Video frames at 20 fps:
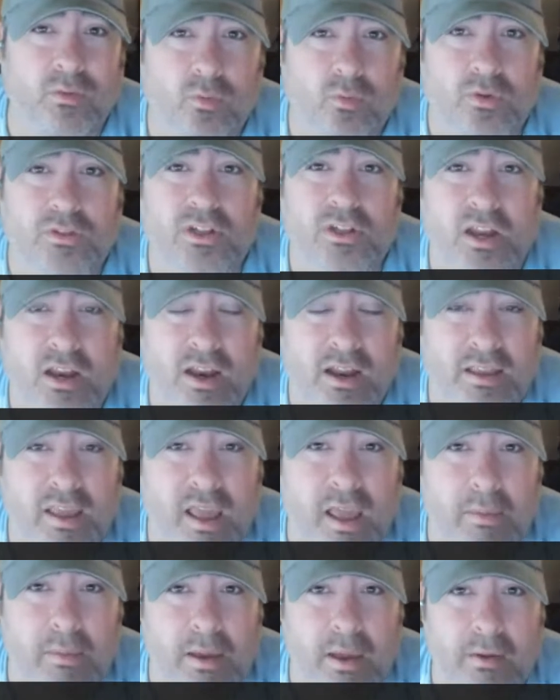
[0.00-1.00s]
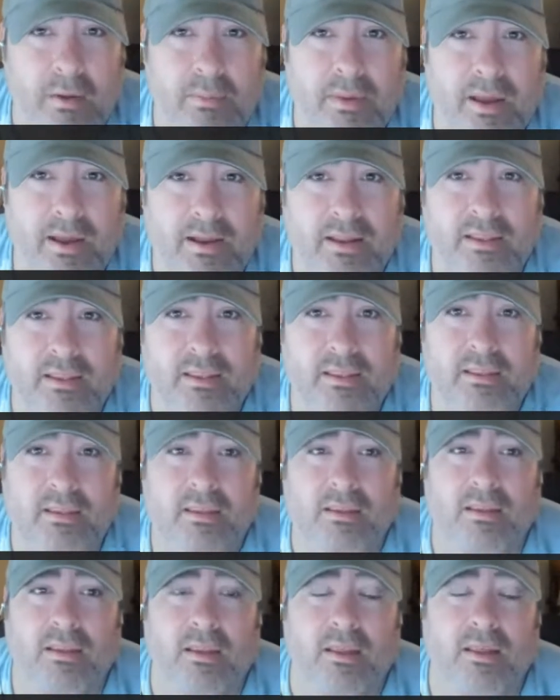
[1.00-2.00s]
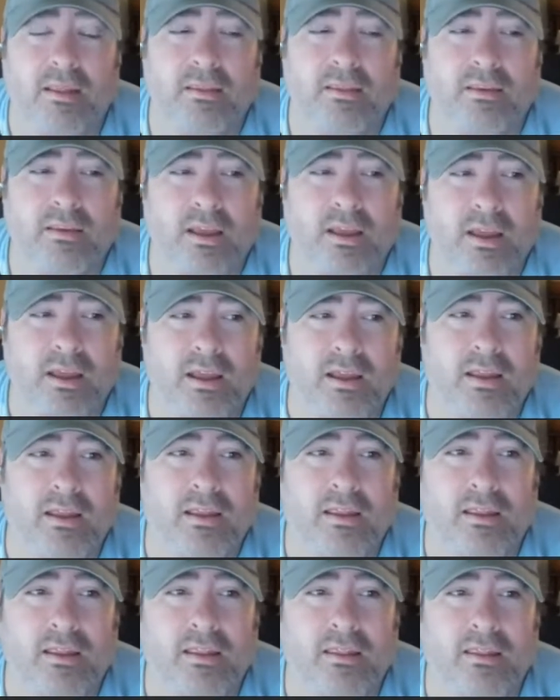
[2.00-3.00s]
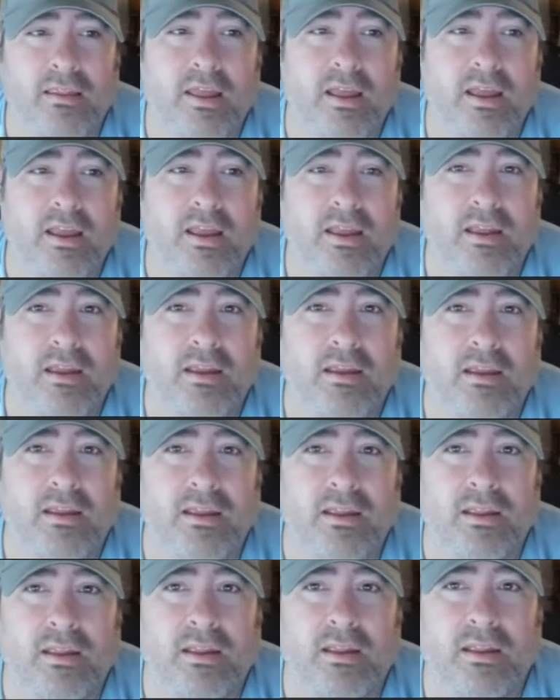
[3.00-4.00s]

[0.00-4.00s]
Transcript: when Jedi came out back in the day, they